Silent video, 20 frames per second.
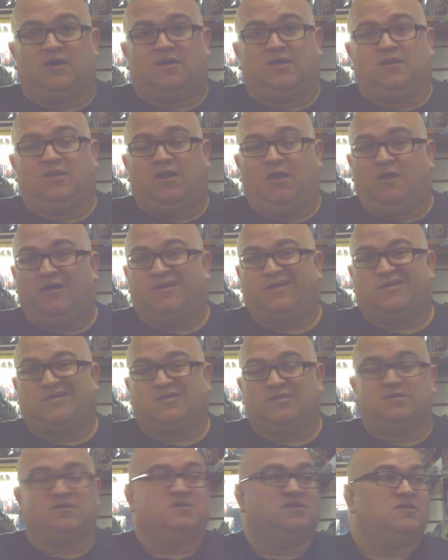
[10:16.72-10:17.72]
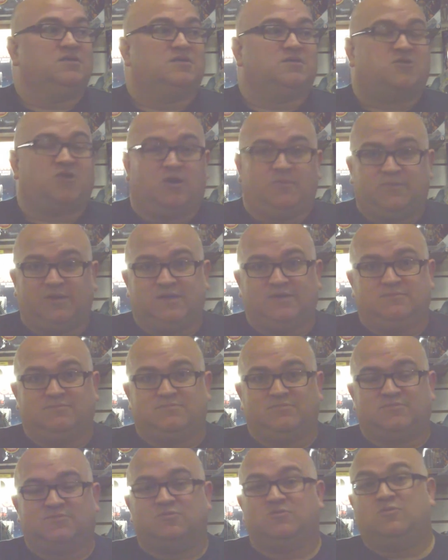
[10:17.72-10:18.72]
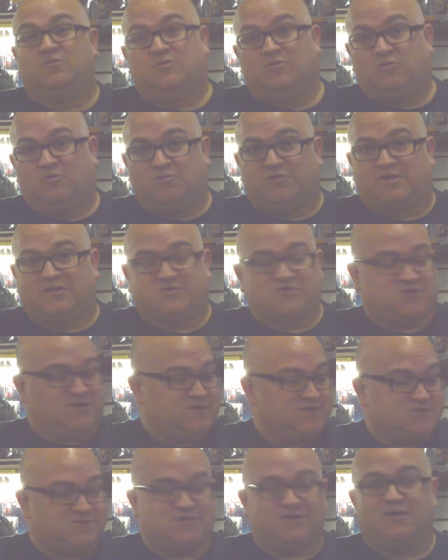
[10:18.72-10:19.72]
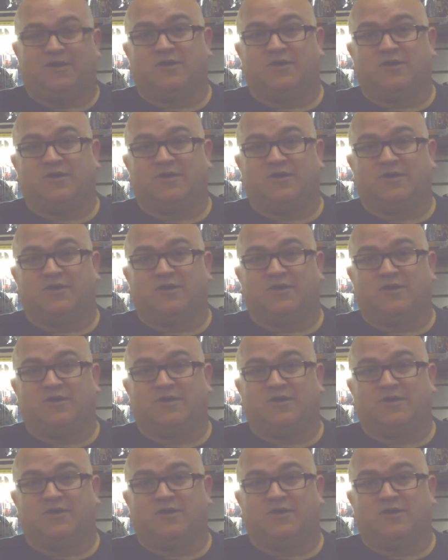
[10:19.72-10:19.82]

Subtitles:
like, comment, all that jazz,